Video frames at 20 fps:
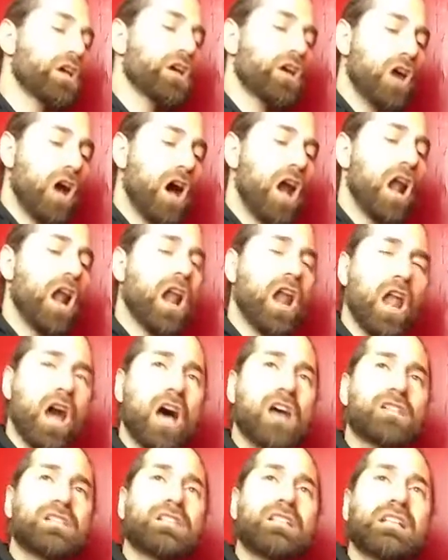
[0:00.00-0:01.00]
or
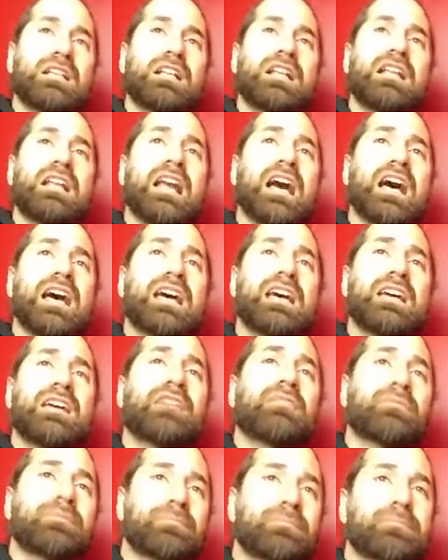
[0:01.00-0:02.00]
lost in
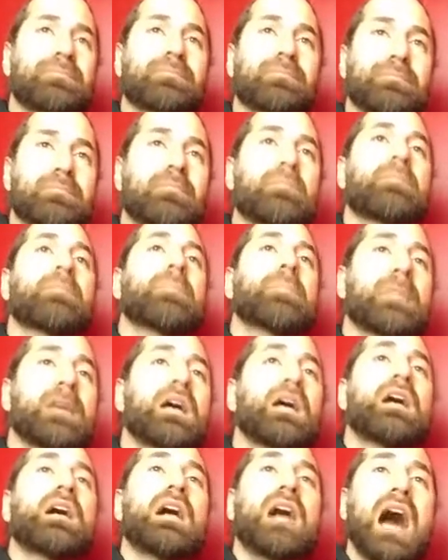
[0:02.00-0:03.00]
light,
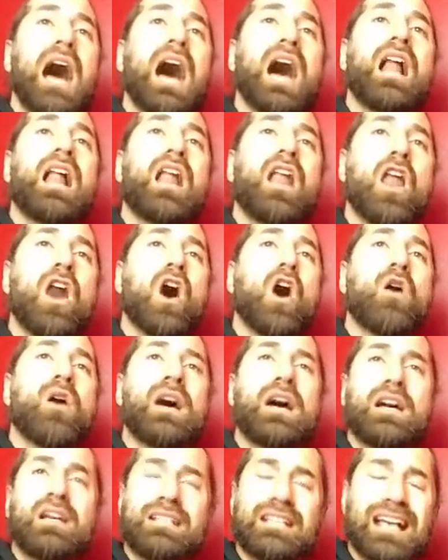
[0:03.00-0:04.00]
I'll
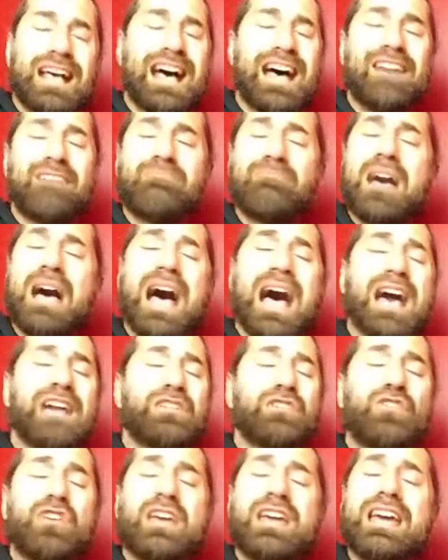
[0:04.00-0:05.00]
always have my
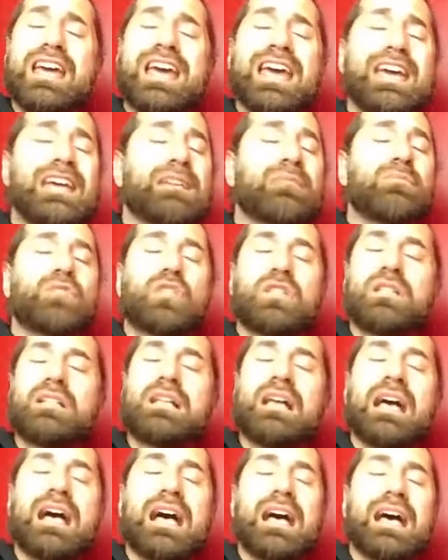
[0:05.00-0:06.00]
dreams
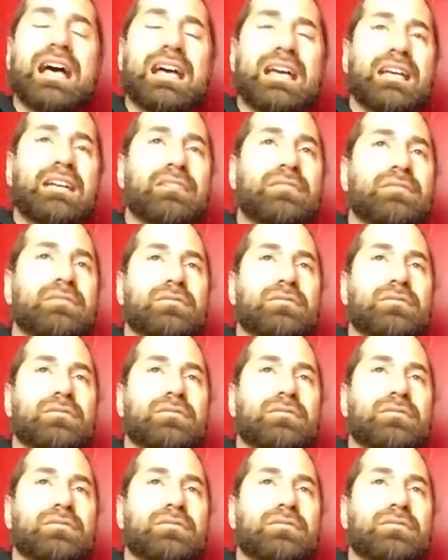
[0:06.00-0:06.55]
tonight.